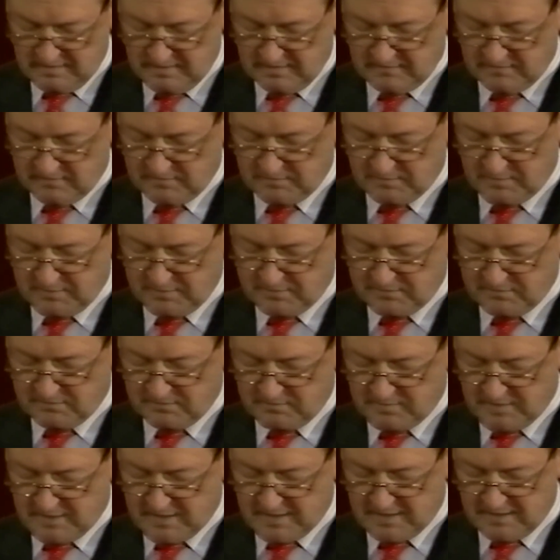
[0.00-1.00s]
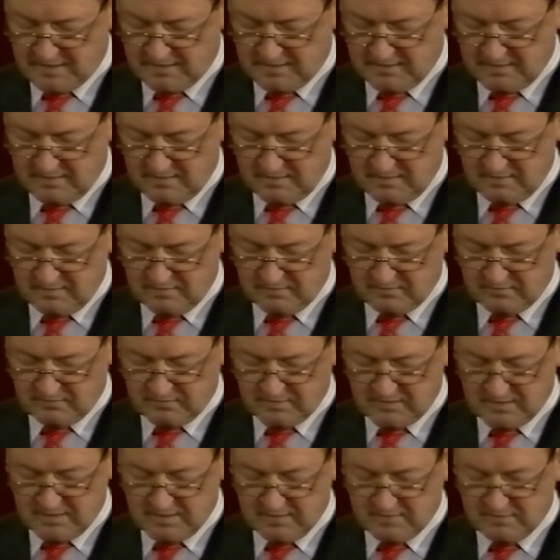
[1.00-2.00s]
sponsored by a leading
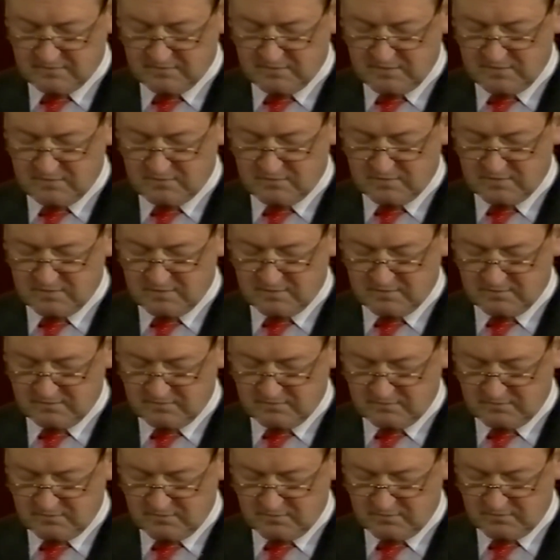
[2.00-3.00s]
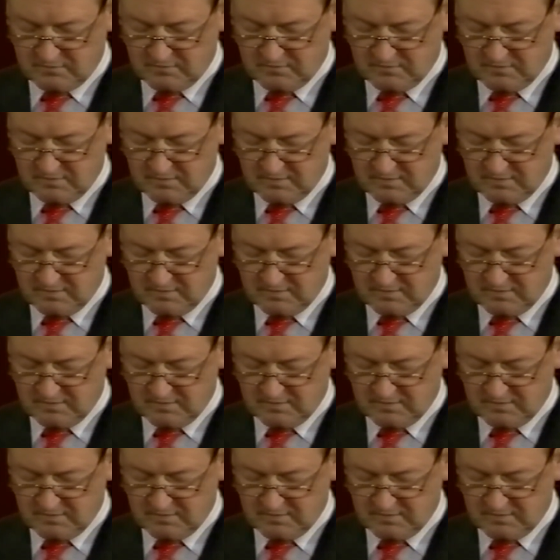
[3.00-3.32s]
Australian teaching institution,